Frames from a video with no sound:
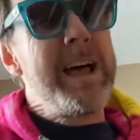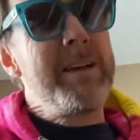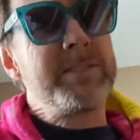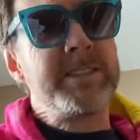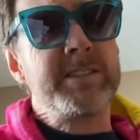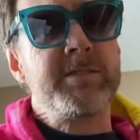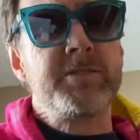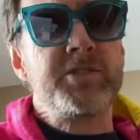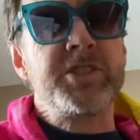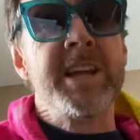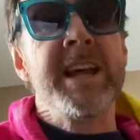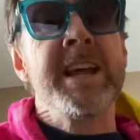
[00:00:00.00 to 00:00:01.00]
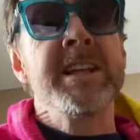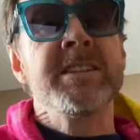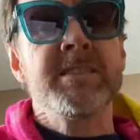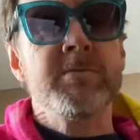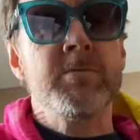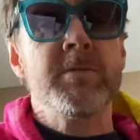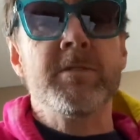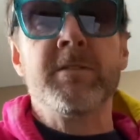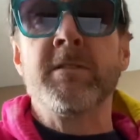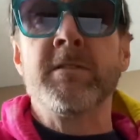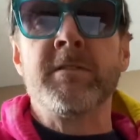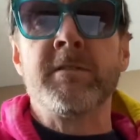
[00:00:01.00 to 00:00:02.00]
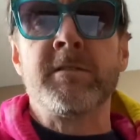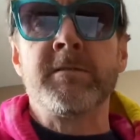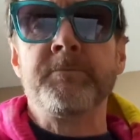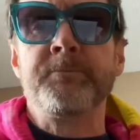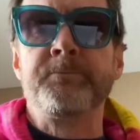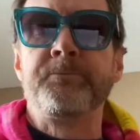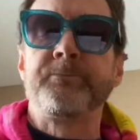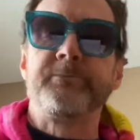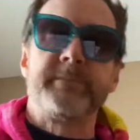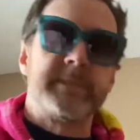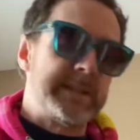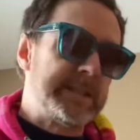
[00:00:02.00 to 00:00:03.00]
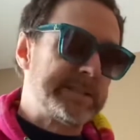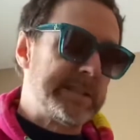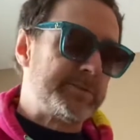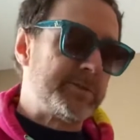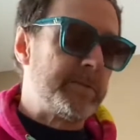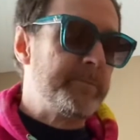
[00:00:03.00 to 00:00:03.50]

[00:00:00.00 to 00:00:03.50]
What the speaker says: to change the world, etc.